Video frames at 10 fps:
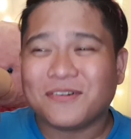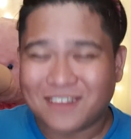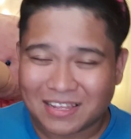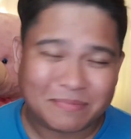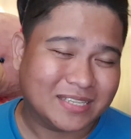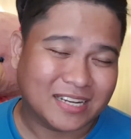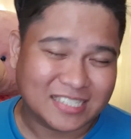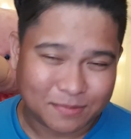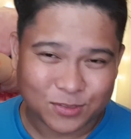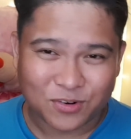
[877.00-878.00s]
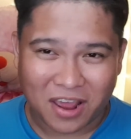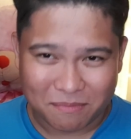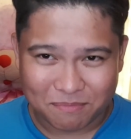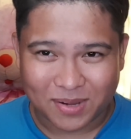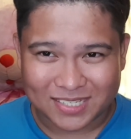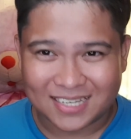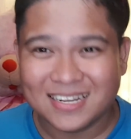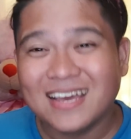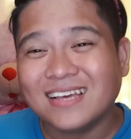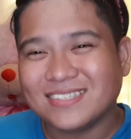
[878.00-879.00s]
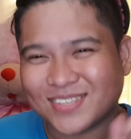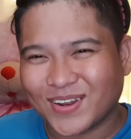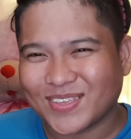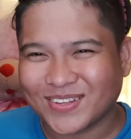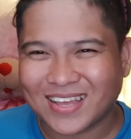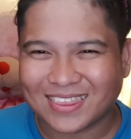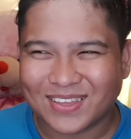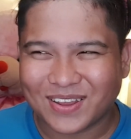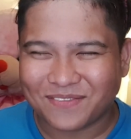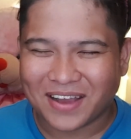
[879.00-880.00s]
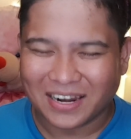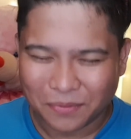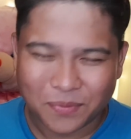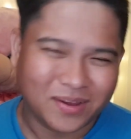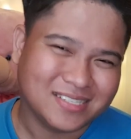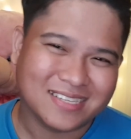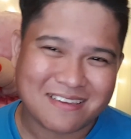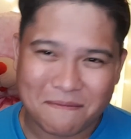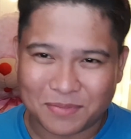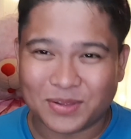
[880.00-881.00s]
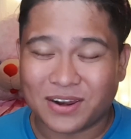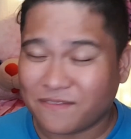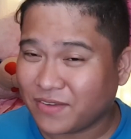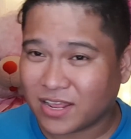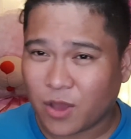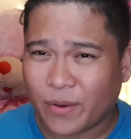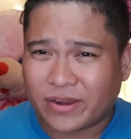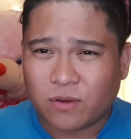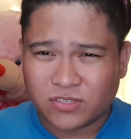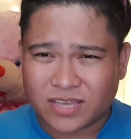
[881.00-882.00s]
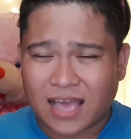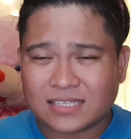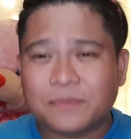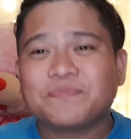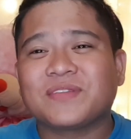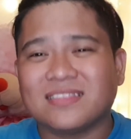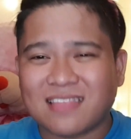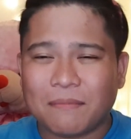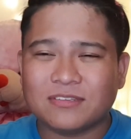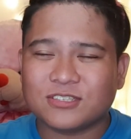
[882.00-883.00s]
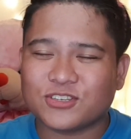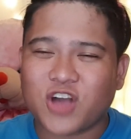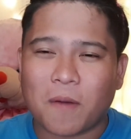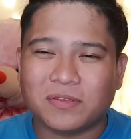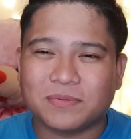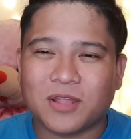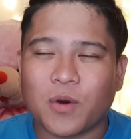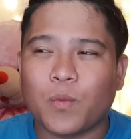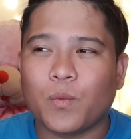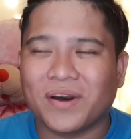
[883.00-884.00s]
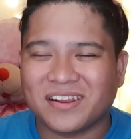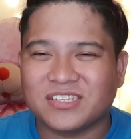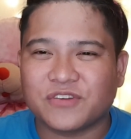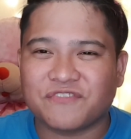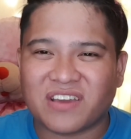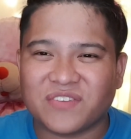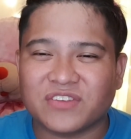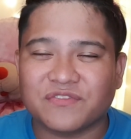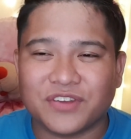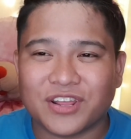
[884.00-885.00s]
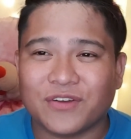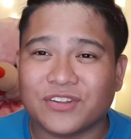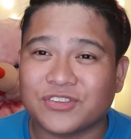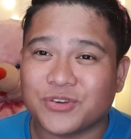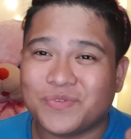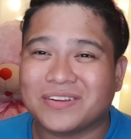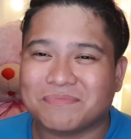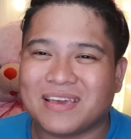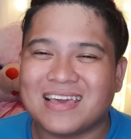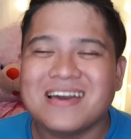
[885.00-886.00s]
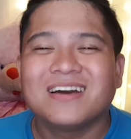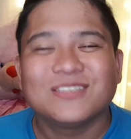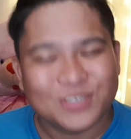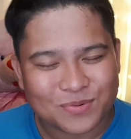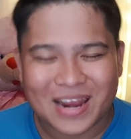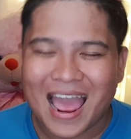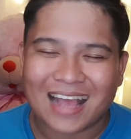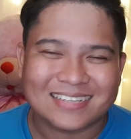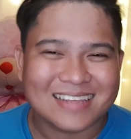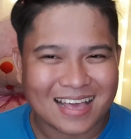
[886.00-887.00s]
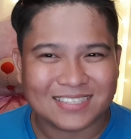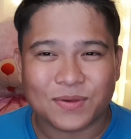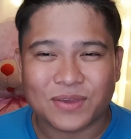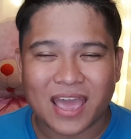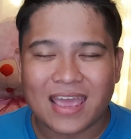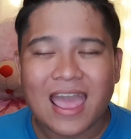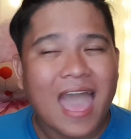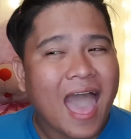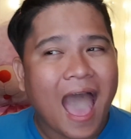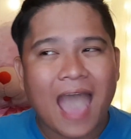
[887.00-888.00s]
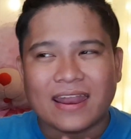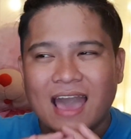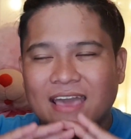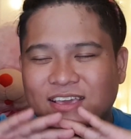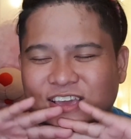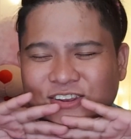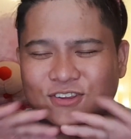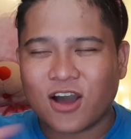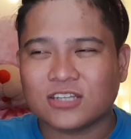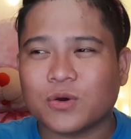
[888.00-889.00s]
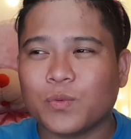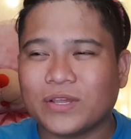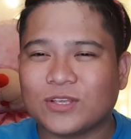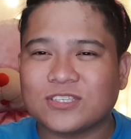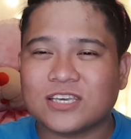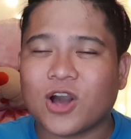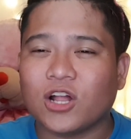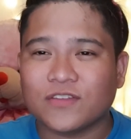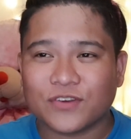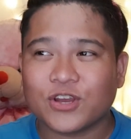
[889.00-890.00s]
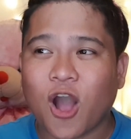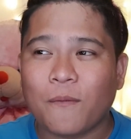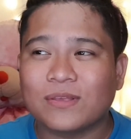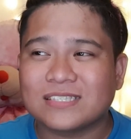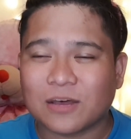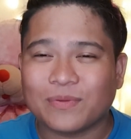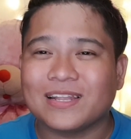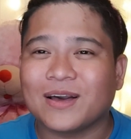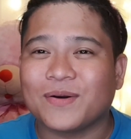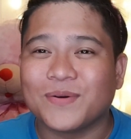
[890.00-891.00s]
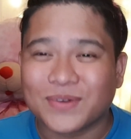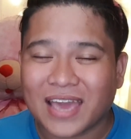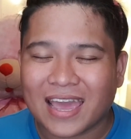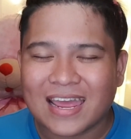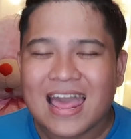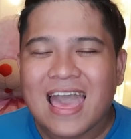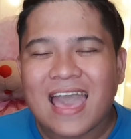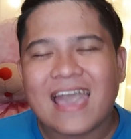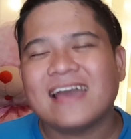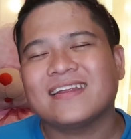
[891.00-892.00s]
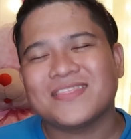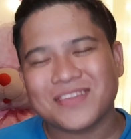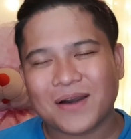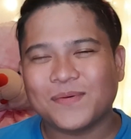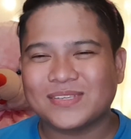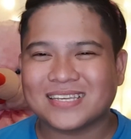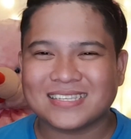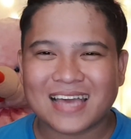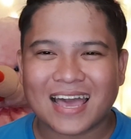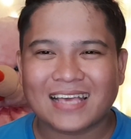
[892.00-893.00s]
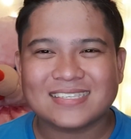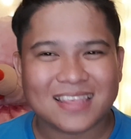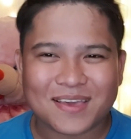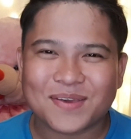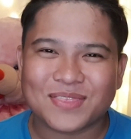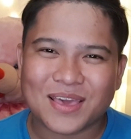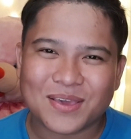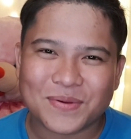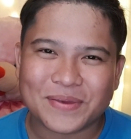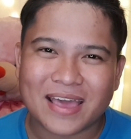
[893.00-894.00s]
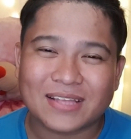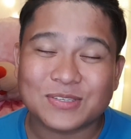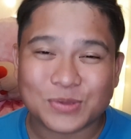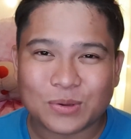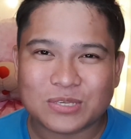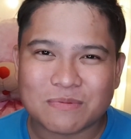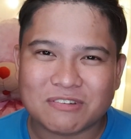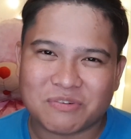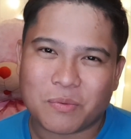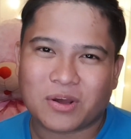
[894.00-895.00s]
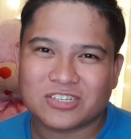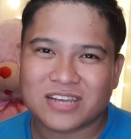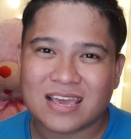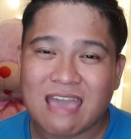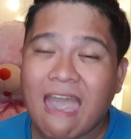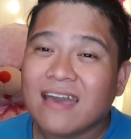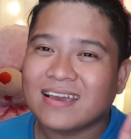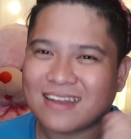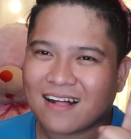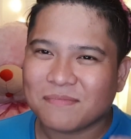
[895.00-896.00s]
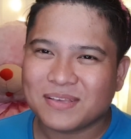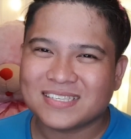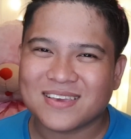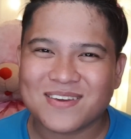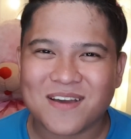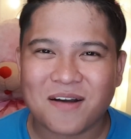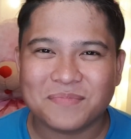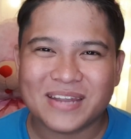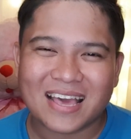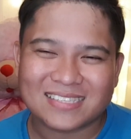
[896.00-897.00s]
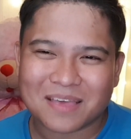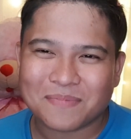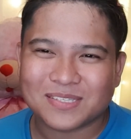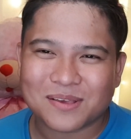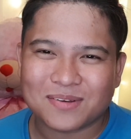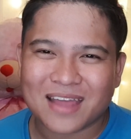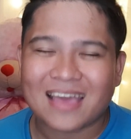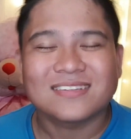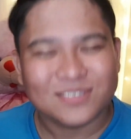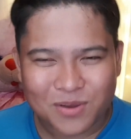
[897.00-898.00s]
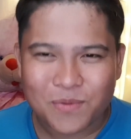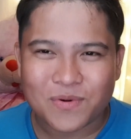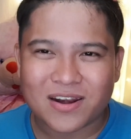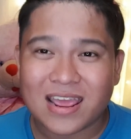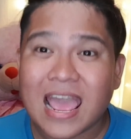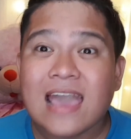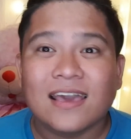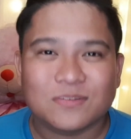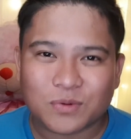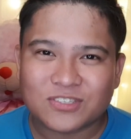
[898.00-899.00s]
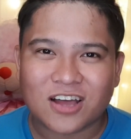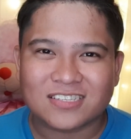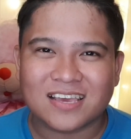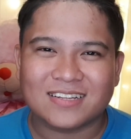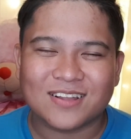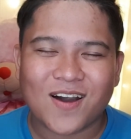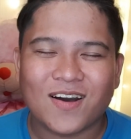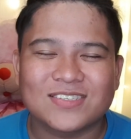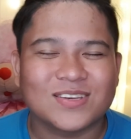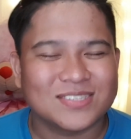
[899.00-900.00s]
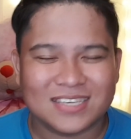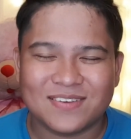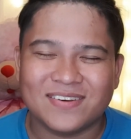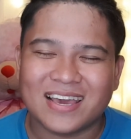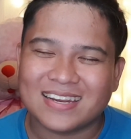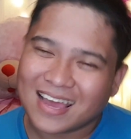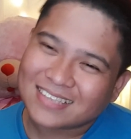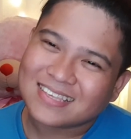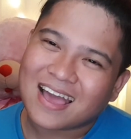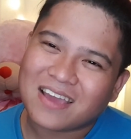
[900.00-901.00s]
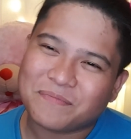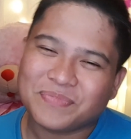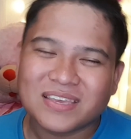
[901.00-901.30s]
right beside the subscribe button, so that you'll get notified once I upload a video. And also, guys, let me know in the comments below what is your favorite video that you want me to react next, okay? And I cannot wait to see all of your comments down below, okay? And that was it, guys. Thank you again so much for watching. And I'll be seeing you on my next episode. And don't worry, it will not take long. So see you again next time.